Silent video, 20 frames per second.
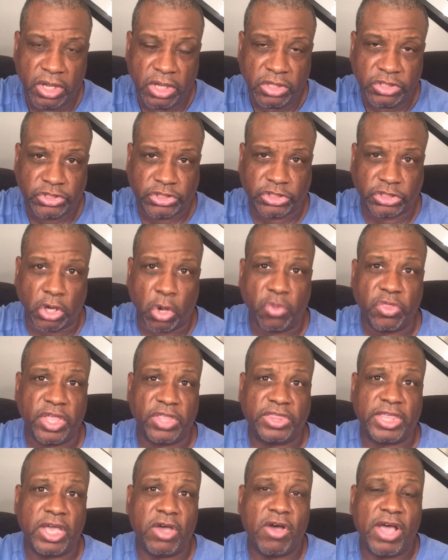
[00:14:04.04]
so
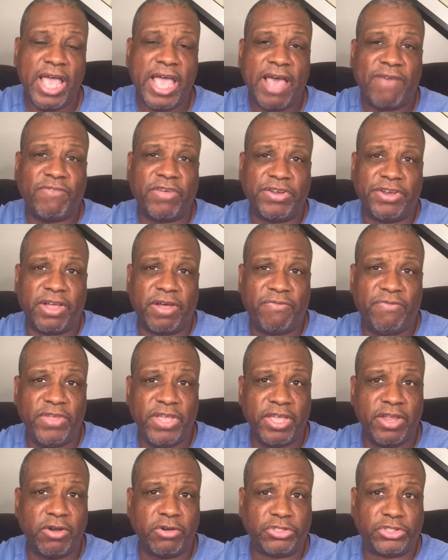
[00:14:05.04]
that they'll have enough
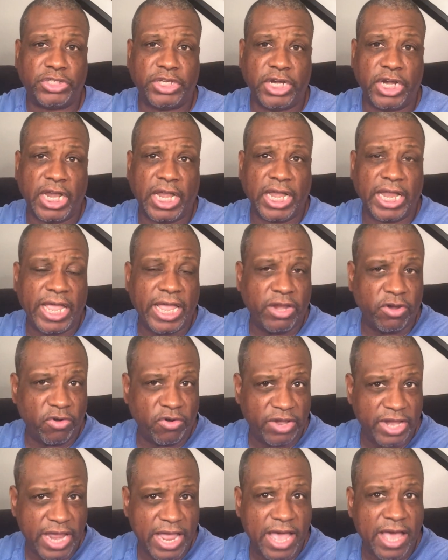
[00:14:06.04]
energy later
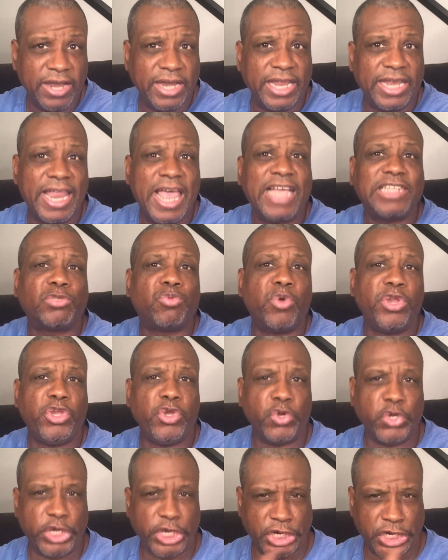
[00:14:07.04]
down. And that's when
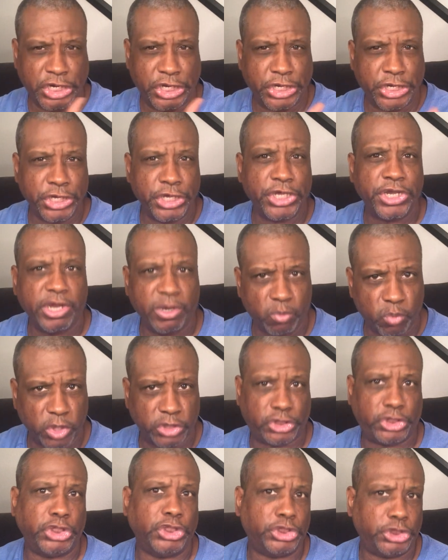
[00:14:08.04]
you get good at
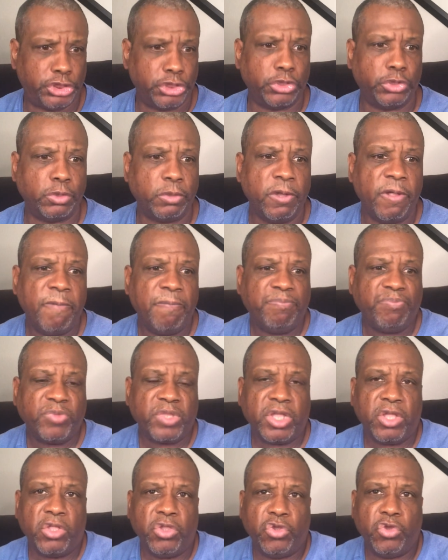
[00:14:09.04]
what you do.
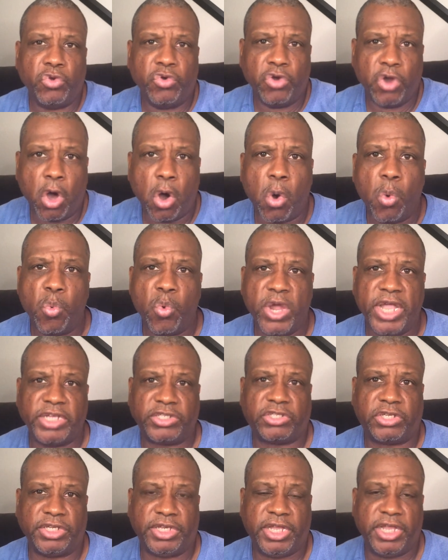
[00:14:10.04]
You know when
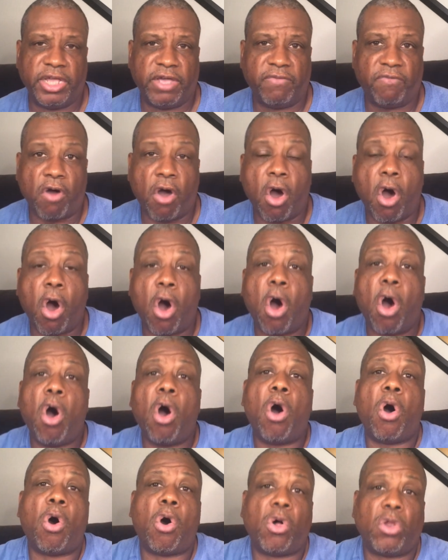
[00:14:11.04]
to give
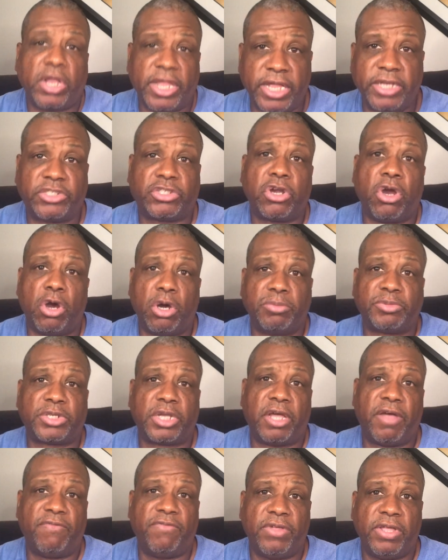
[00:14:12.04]
all in terms
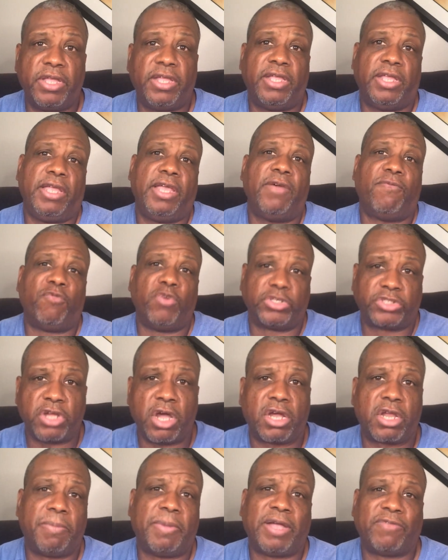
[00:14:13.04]
of, if we're
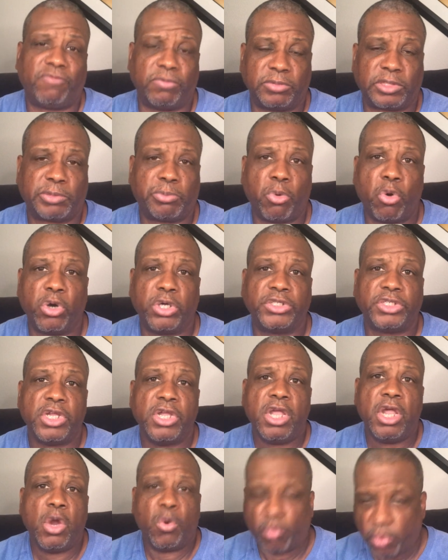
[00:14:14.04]
talking about from sports,
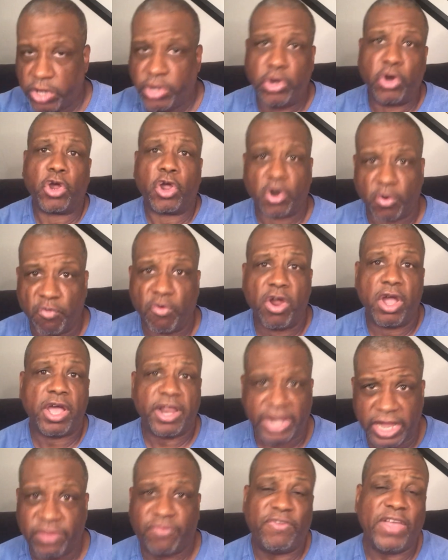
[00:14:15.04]
where you're going to
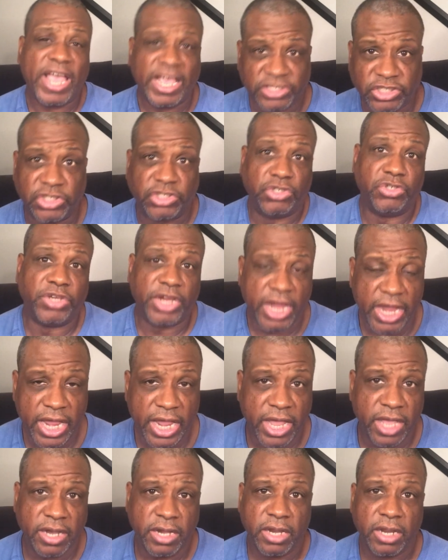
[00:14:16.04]
run as fast as you
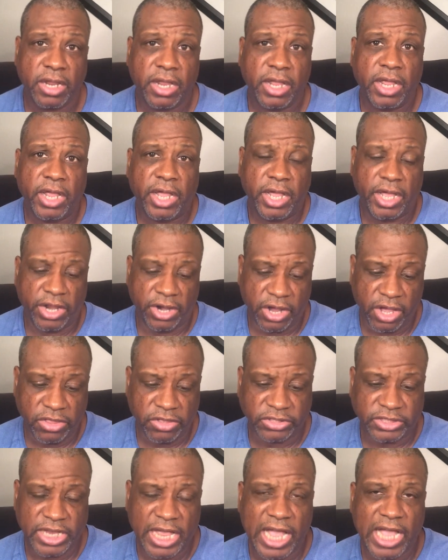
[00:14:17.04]
can, and
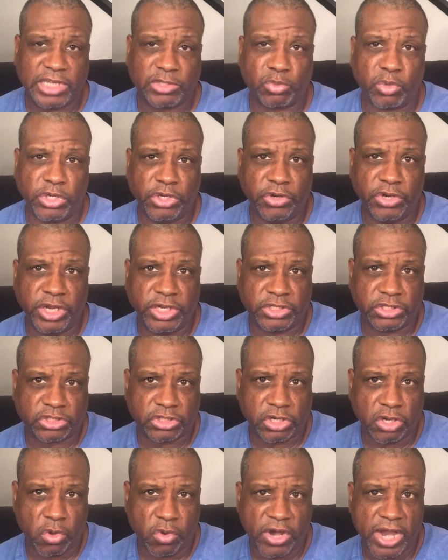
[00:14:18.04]
other times when you need to
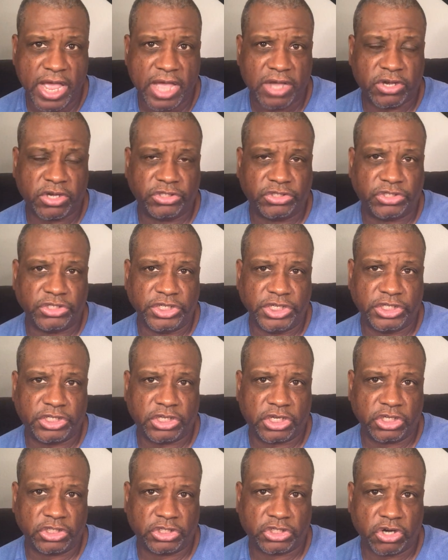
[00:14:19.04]
slow down because you need to
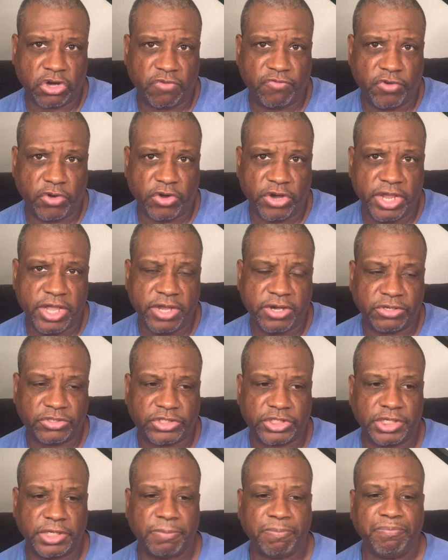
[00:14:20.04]
conserve your
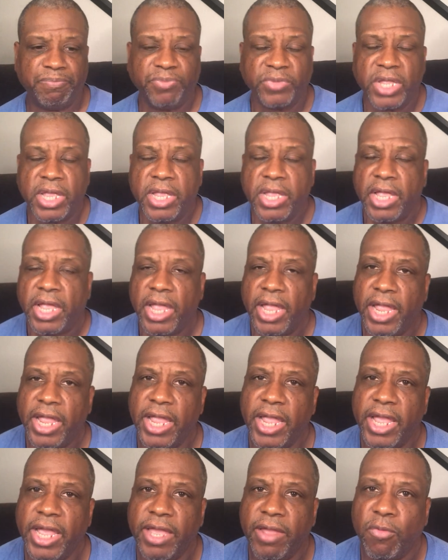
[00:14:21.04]
energy.
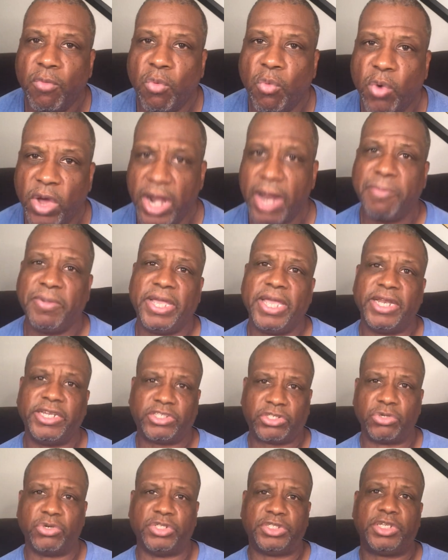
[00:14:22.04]
And what I'm getting
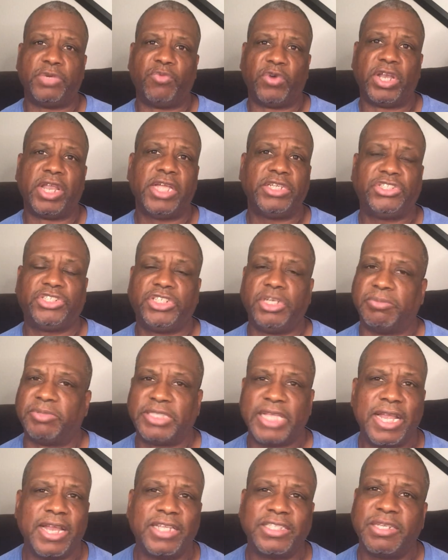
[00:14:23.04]
to is in relationships,
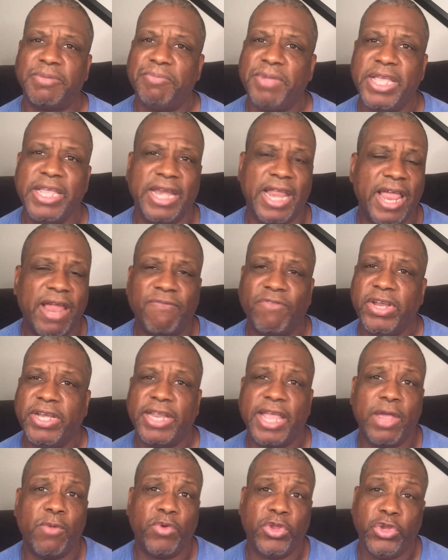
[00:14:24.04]
that doesn't mean every
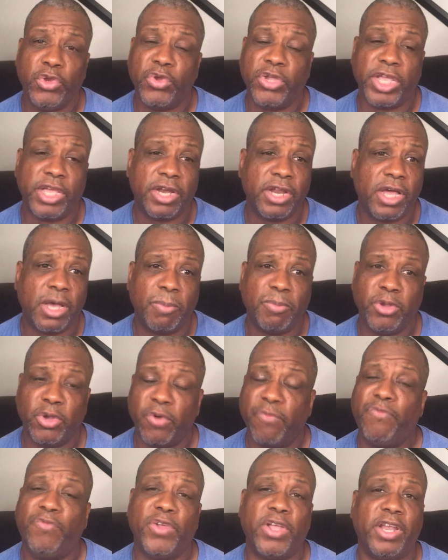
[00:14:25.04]
day when you get up,
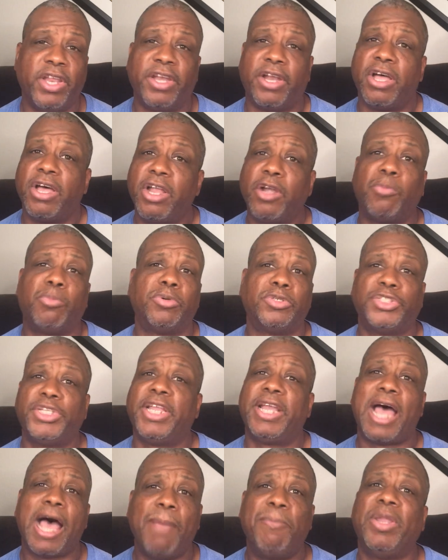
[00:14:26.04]
you're feeling
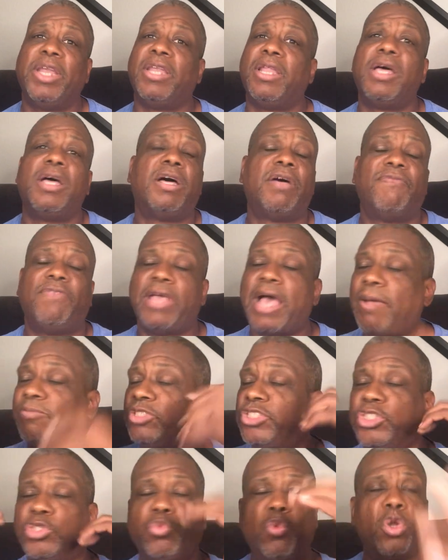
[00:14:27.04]
100%, I'm in love, I
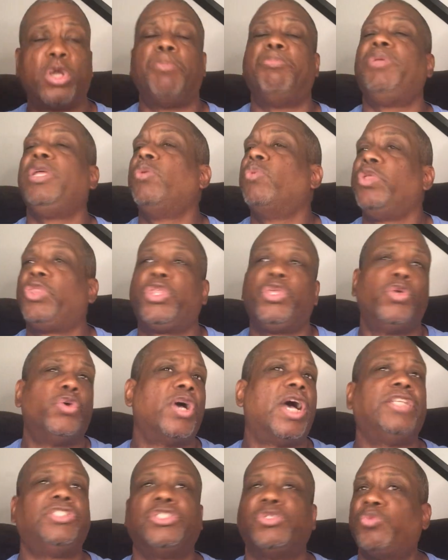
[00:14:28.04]
just want to be with you,
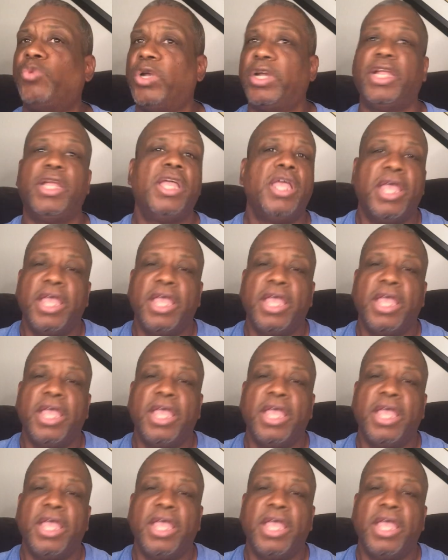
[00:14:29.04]
I just want to...